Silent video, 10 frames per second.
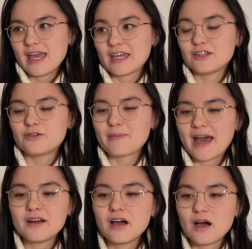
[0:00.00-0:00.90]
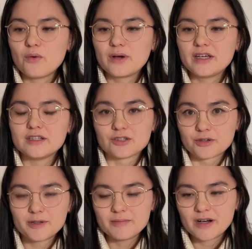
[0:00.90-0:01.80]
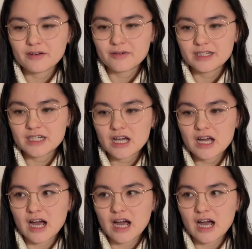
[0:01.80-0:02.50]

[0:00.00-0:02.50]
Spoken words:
And no matter how we interpret Margarita,